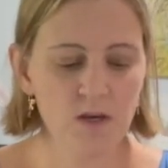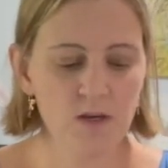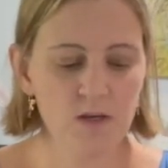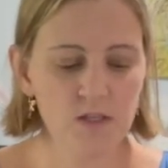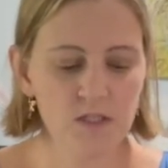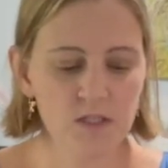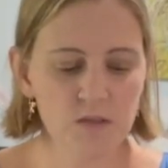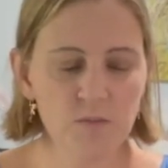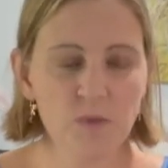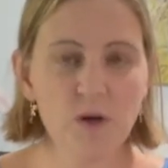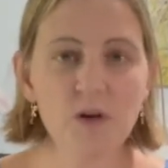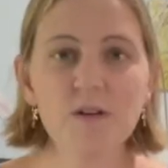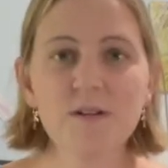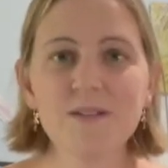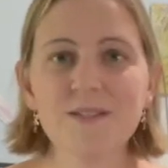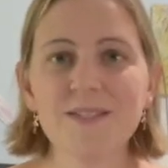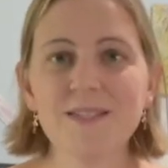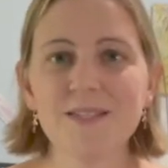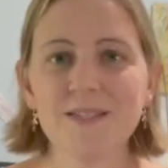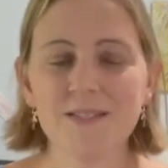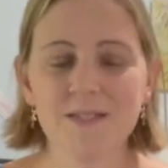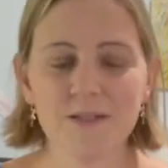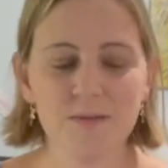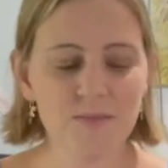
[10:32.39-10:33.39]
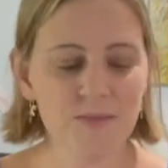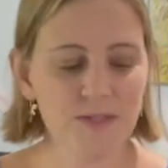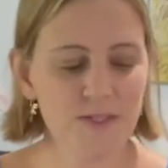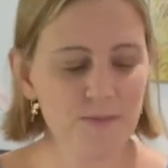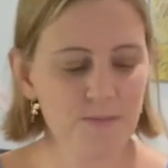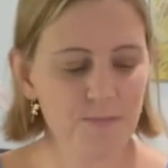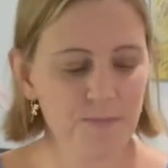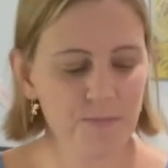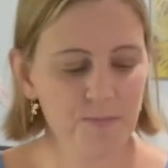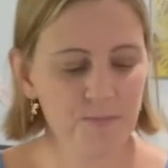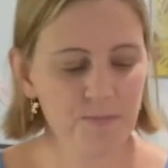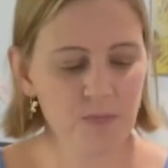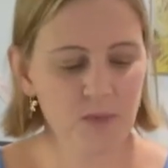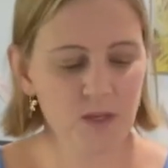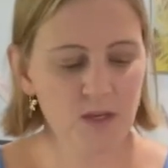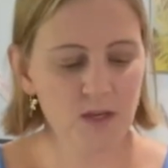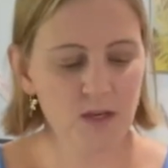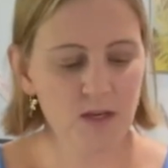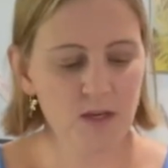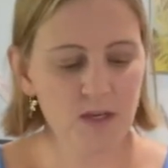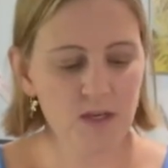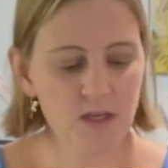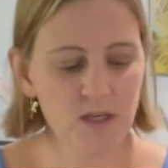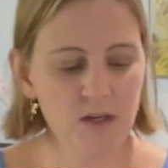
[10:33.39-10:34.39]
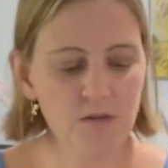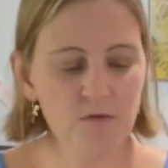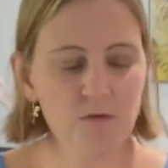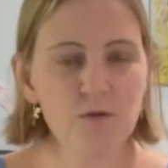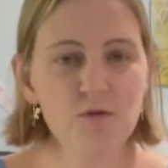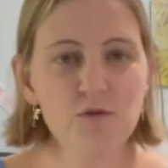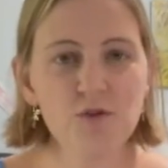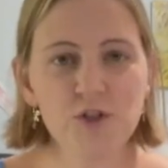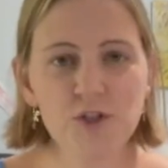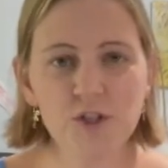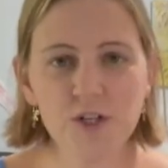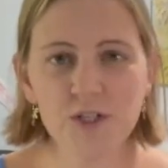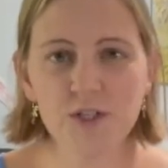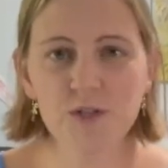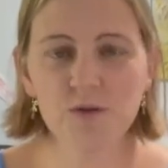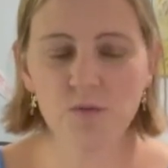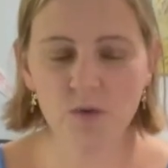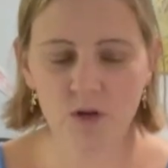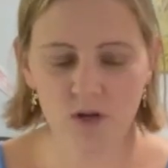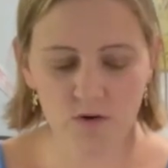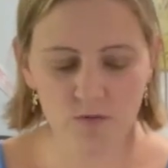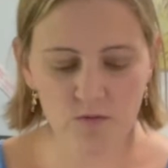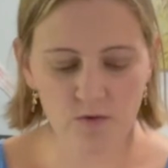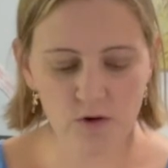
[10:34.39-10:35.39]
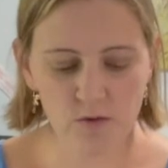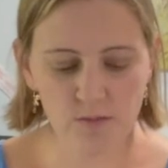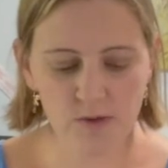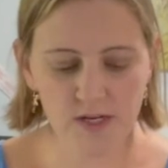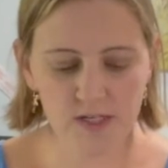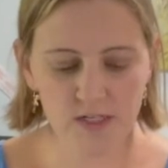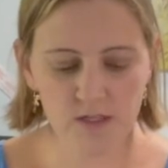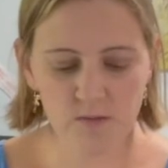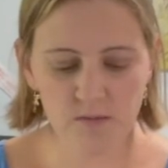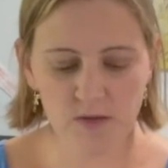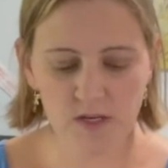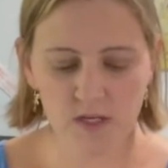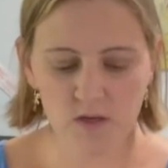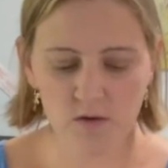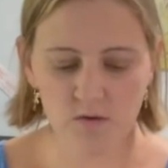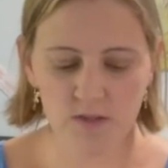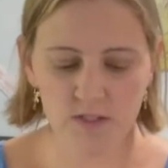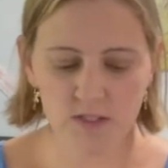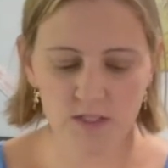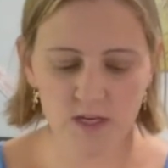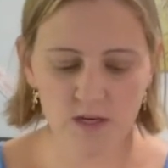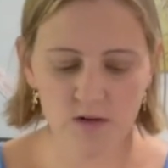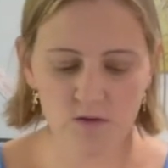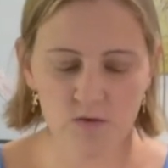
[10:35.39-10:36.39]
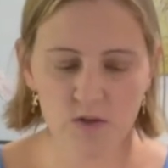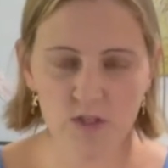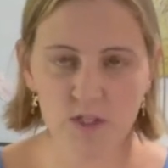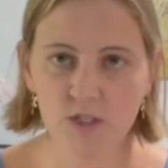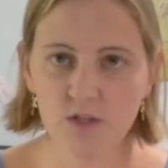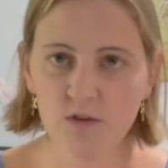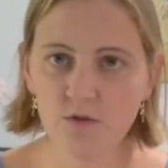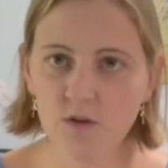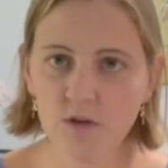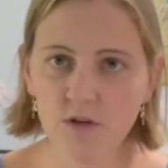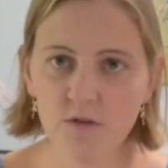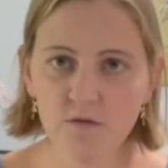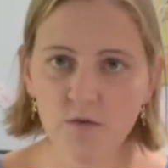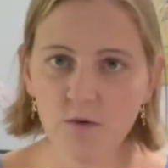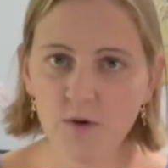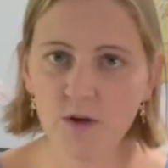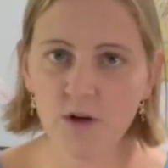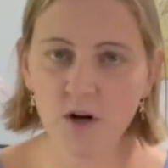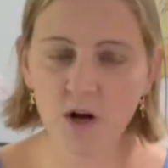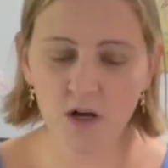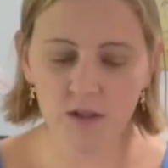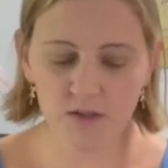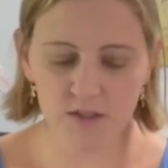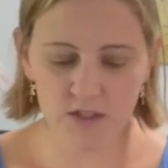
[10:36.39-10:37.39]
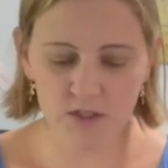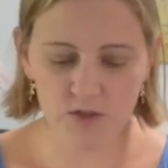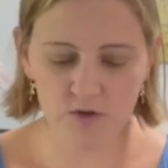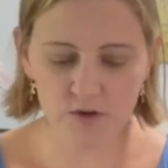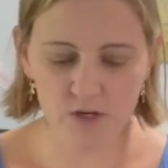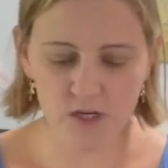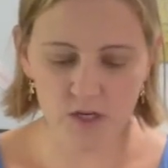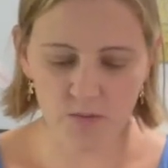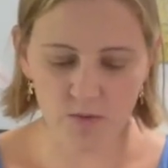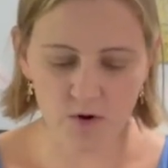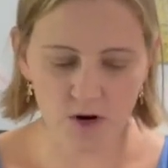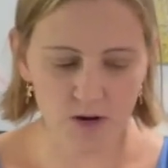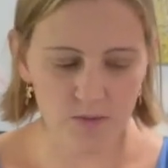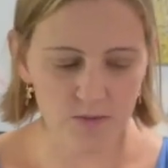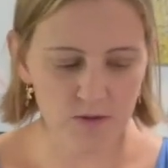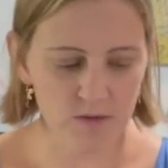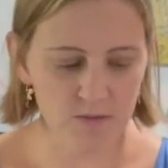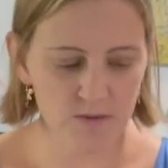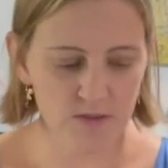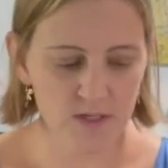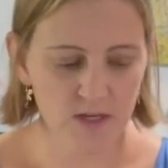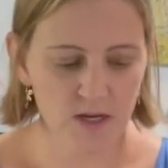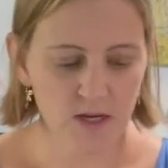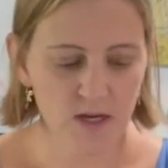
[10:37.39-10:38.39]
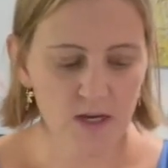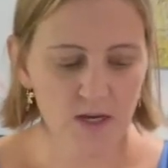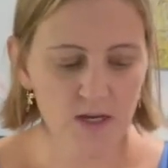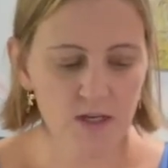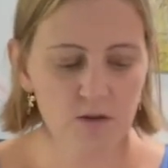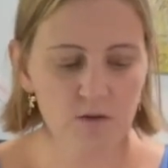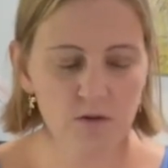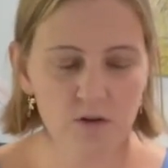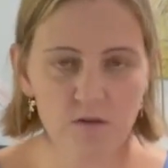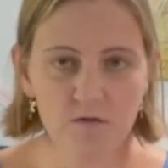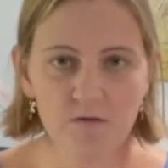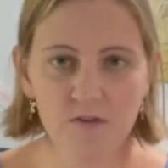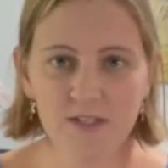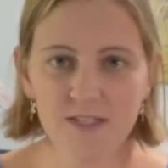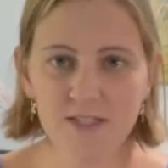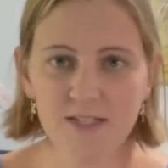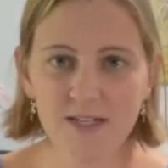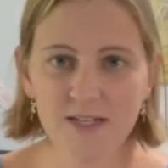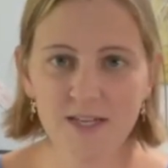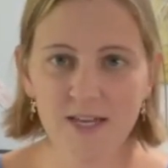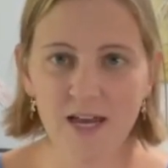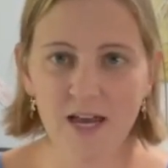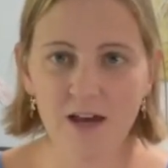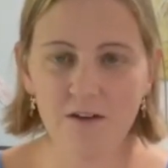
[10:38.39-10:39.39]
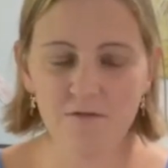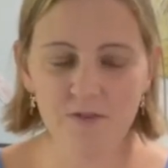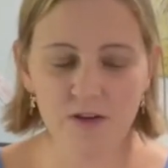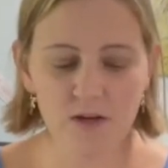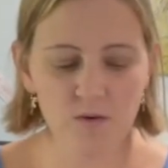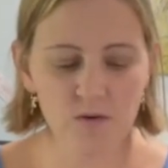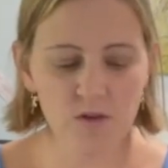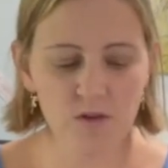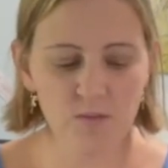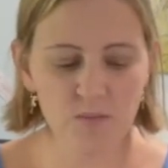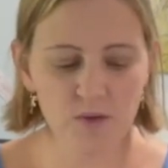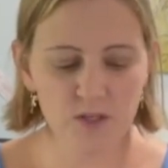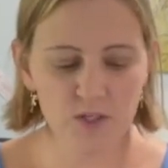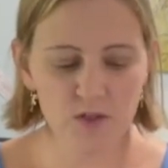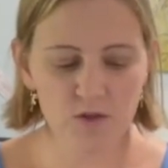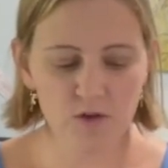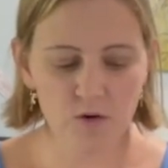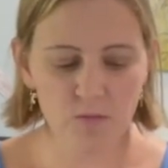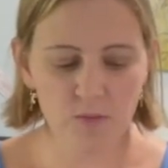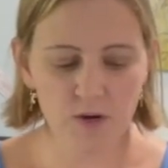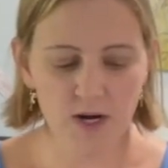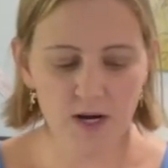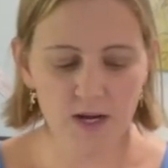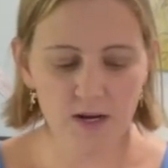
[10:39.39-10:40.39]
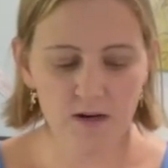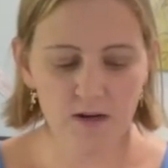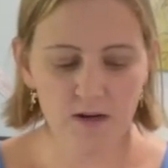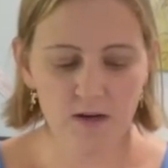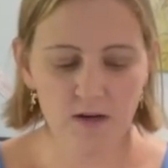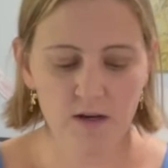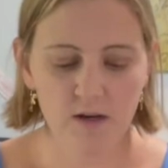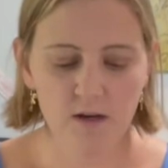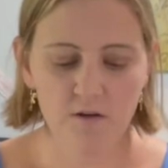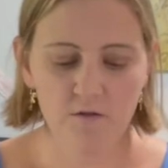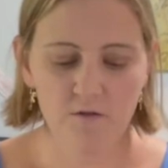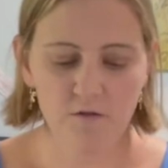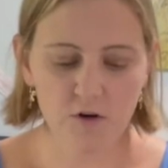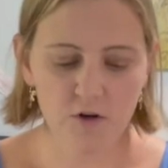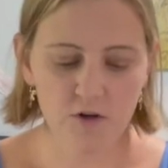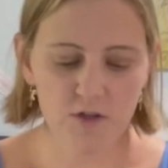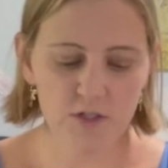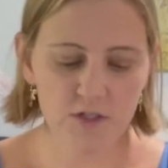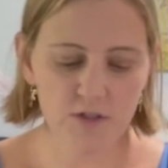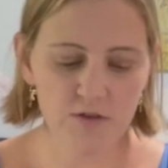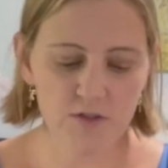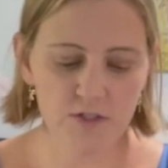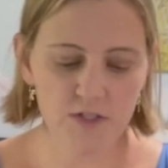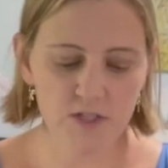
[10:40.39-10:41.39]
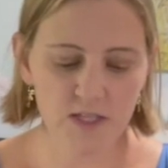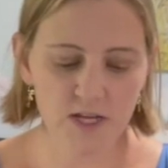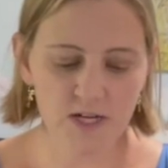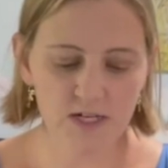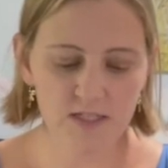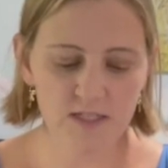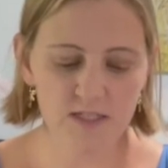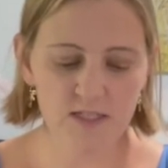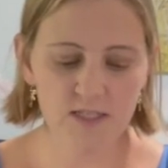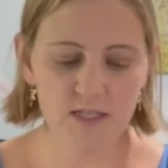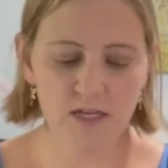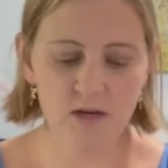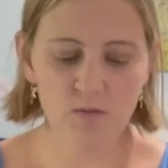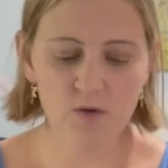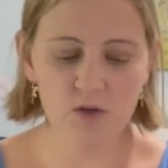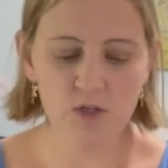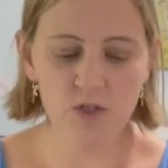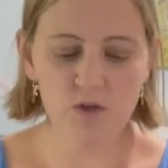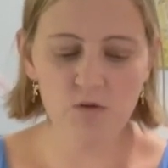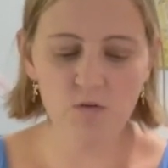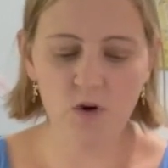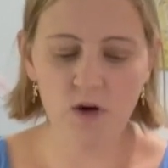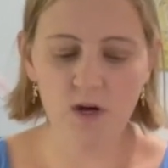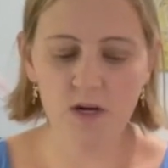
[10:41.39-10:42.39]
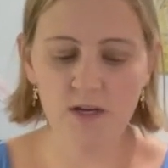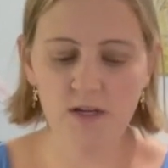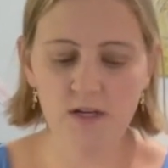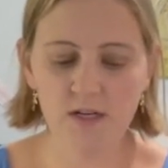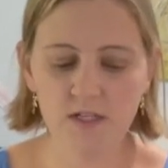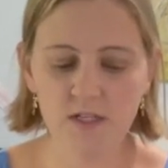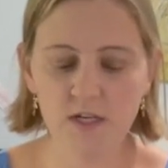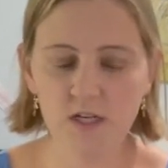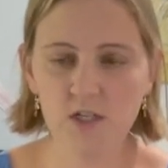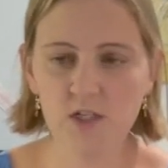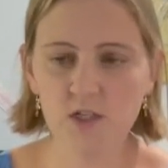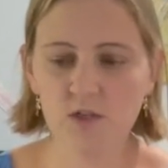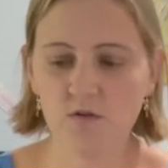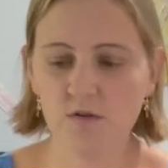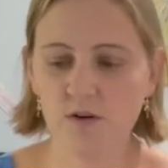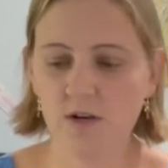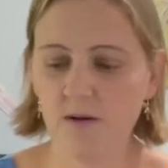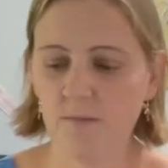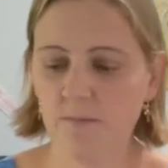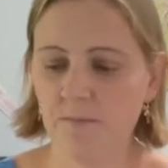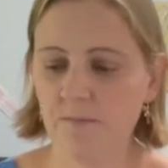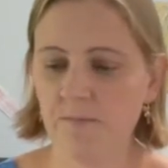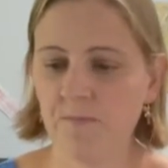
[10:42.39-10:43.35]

Smart systems. If you just want a robot to make you a sandwich, you can avoid all these tricky problems. You can visit a cafe with a bistrobot. First, you select the sandwich you want on a touchscreen.